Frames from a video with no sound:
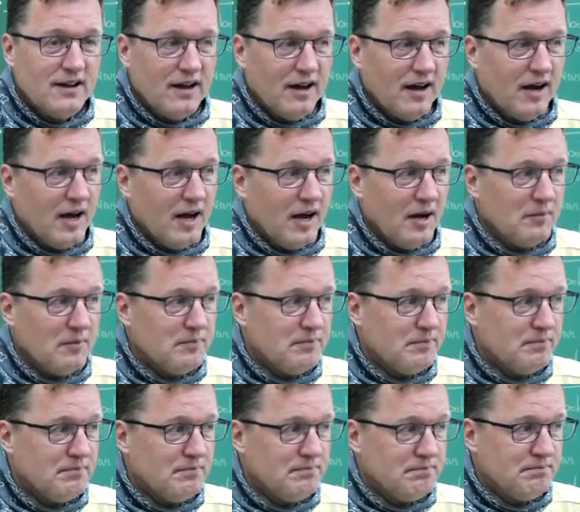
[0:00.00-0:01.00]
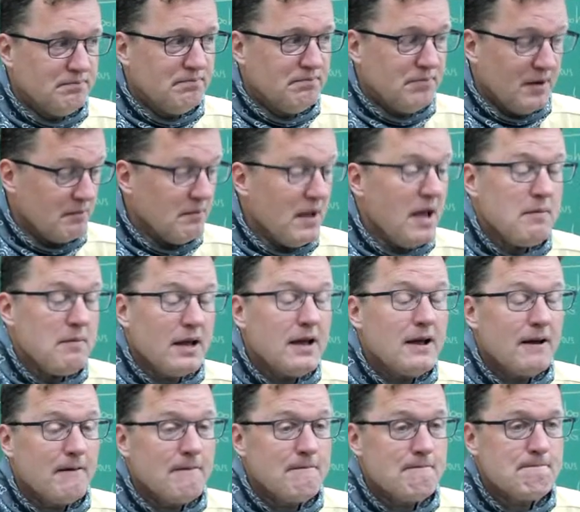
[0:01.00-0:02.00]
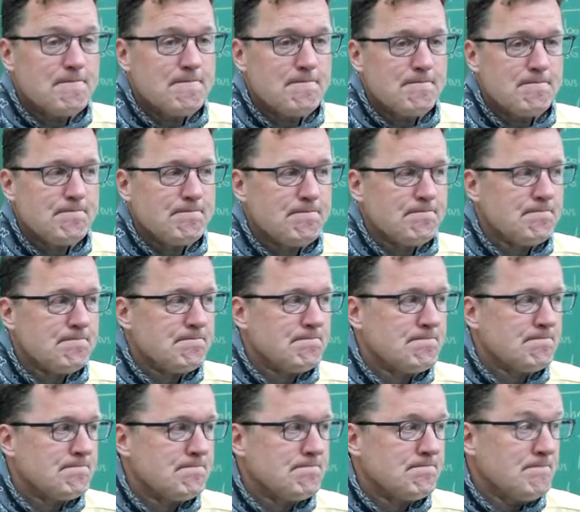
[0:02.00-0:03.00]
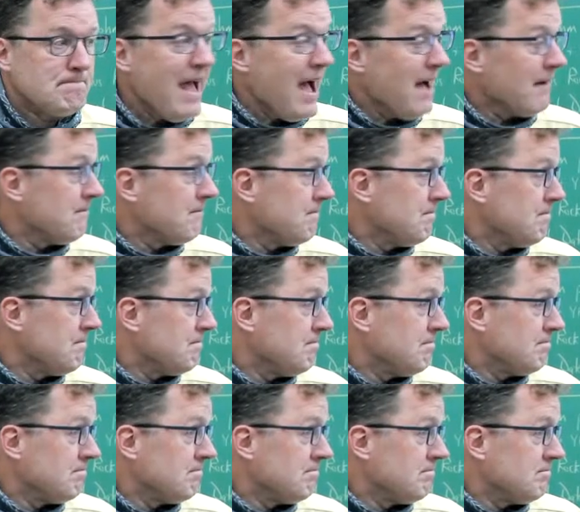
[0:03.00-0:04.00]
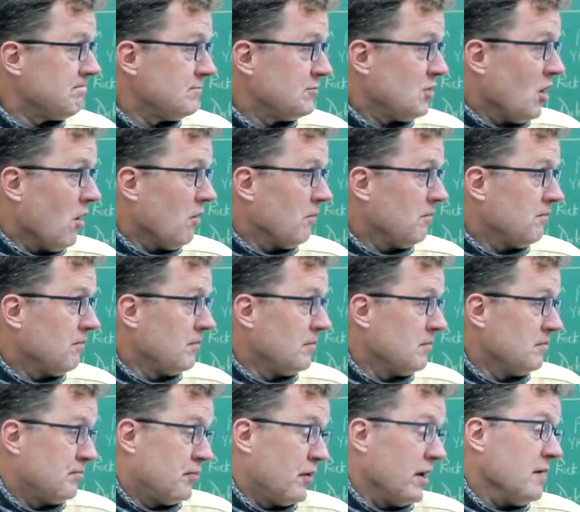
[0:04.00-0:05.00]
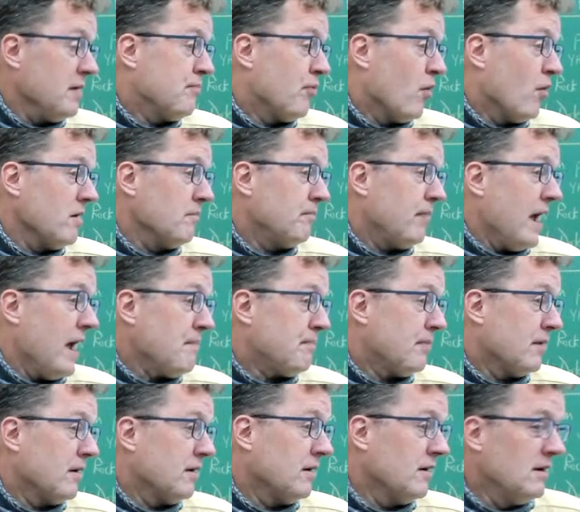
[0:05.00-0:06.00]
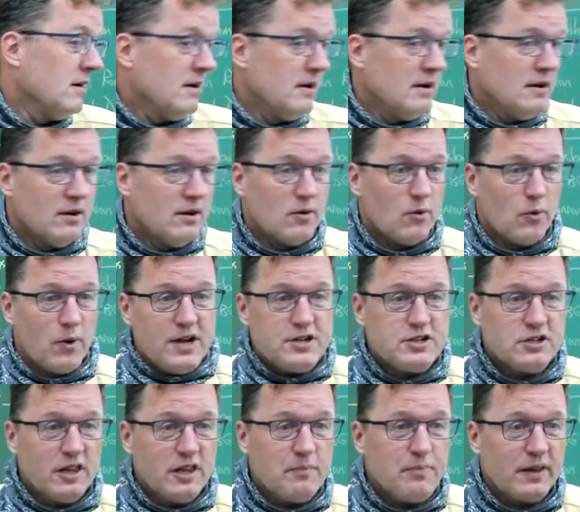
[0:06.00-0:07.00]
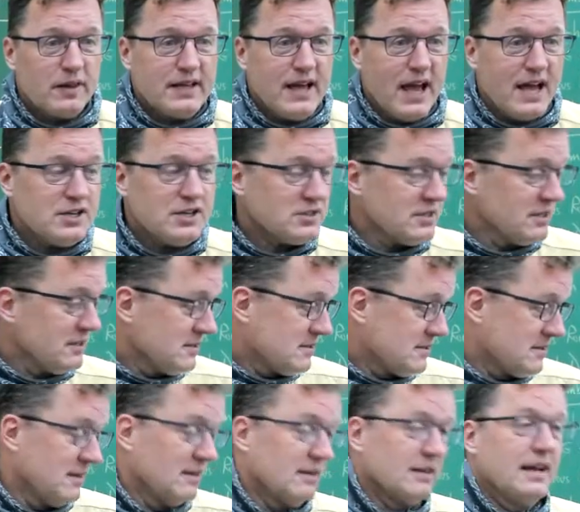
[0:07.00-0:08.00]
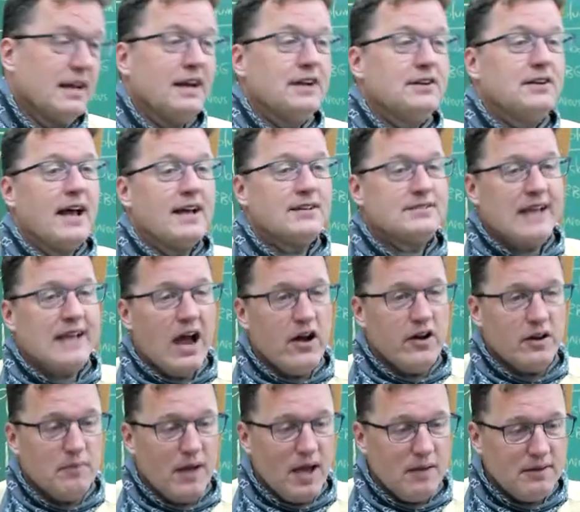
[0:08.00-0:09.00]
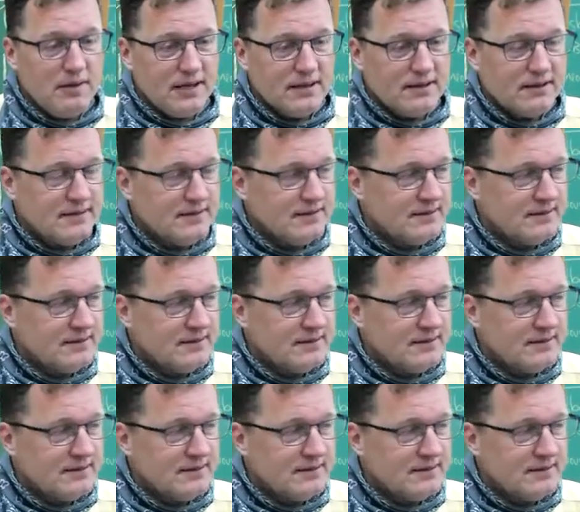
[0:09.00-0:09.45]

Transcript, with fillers: uh, but maybe. Yeah. So, pretty important paper. Regional implications, Kittitas County, baby.